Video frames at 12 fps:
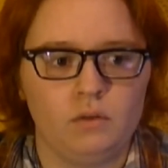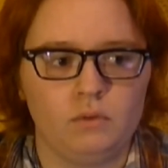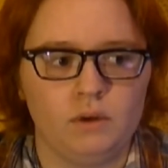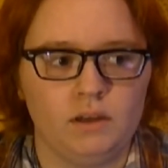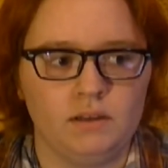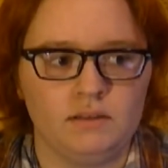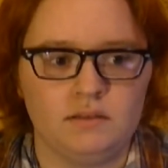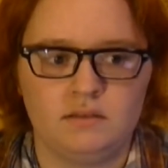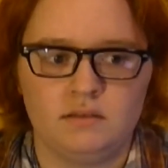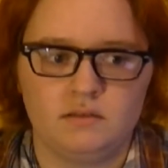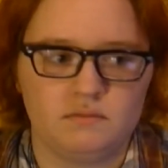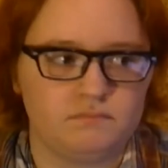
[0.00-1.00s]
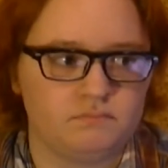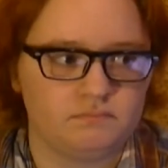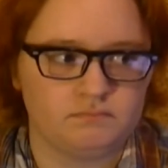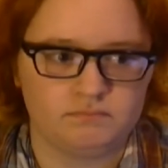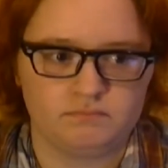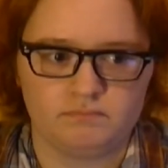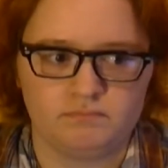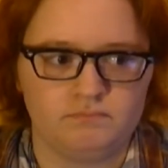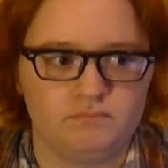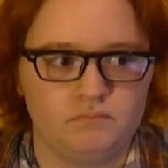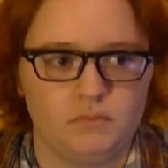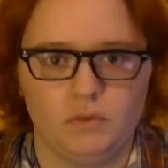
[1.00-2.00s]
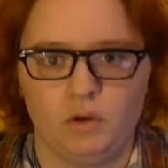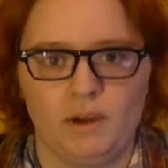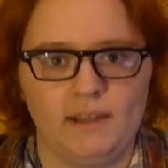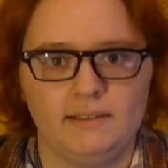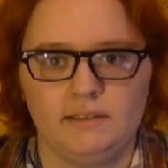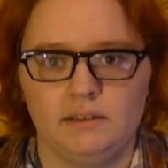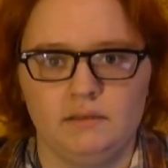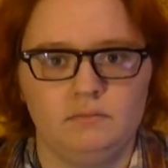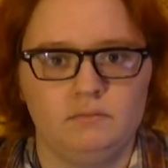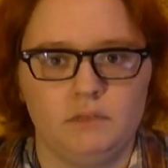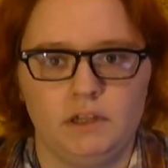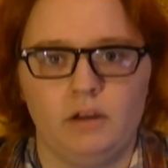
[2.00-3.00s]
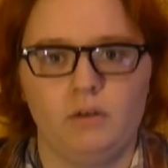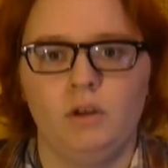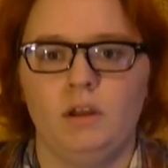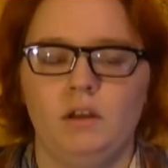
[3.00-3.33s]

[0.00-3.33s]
was arrested, you know.